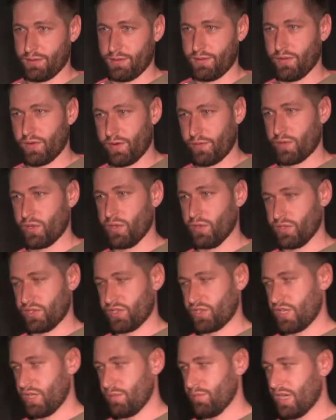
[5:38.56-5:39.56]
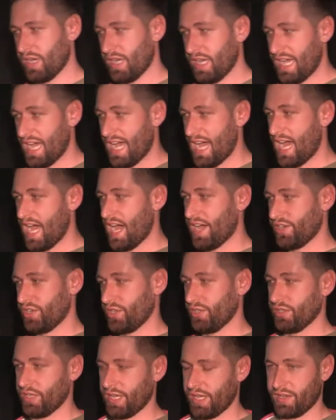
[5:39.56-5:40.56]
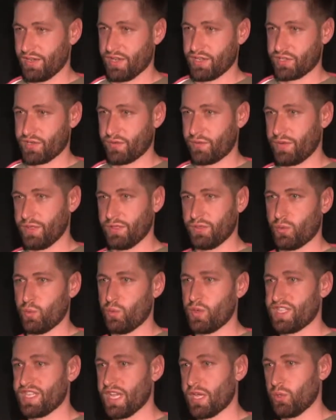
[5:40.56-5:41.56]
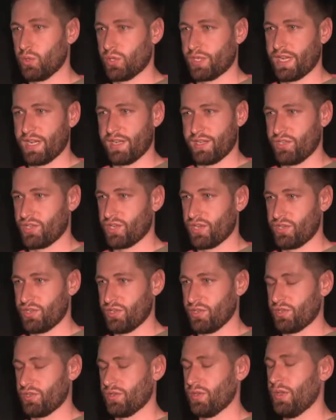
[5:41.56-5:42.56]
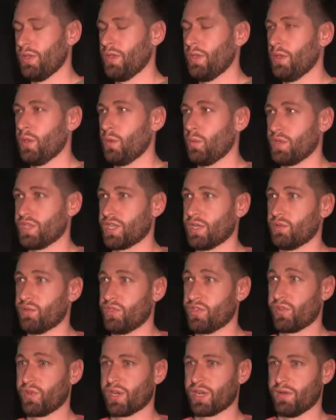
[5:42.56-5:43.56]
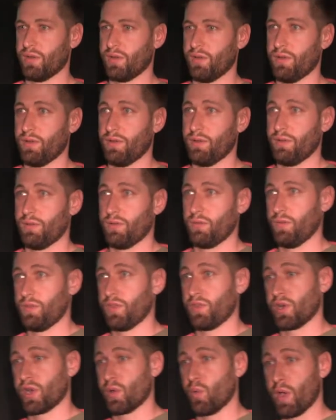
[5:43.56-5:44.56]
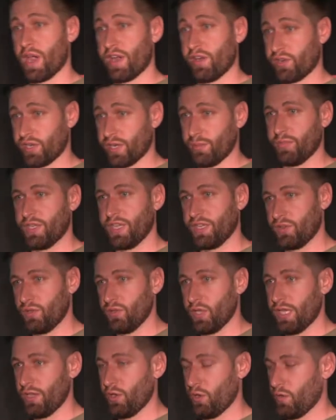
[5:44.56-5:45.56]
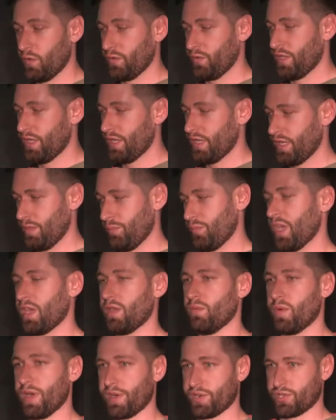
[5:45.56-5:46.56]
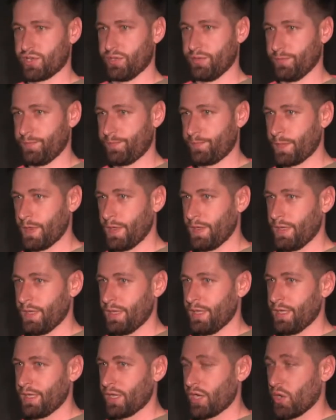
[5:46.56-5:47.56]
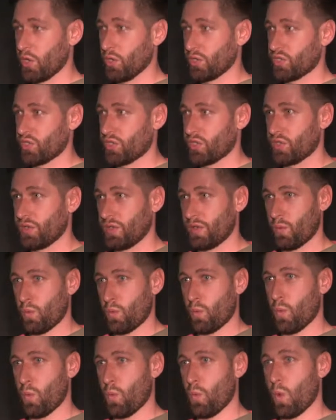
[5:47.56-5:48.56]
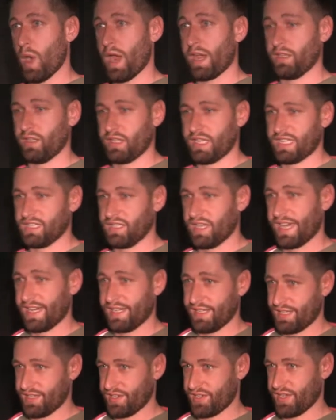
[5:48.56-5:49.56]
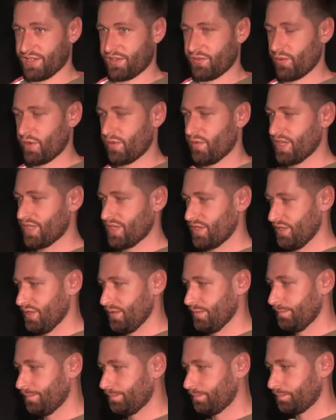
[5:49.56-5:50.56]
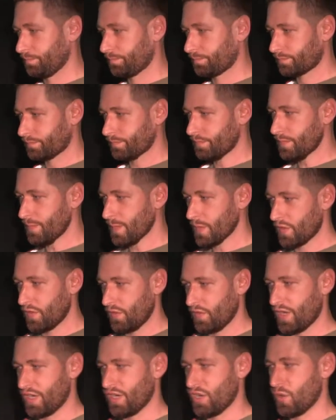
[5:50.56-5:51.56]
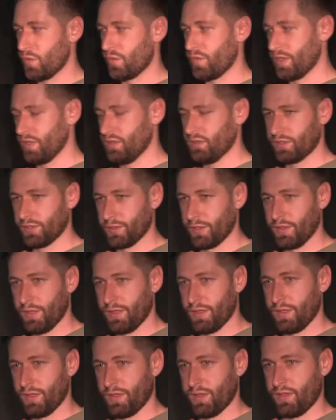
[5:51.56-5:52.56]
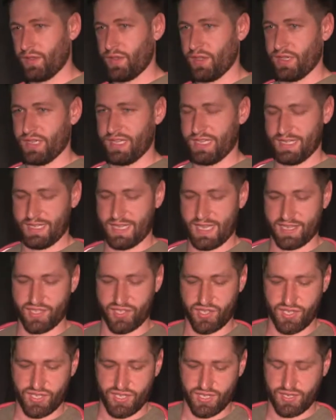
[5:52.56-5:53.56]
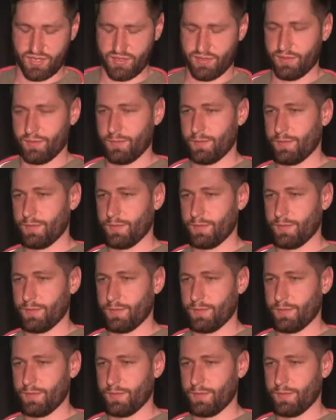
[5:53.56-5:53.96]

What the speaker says: GraphQL schema, adding another field without any changes, without the required update of the API version. Because while client is not requesting the new field, the existing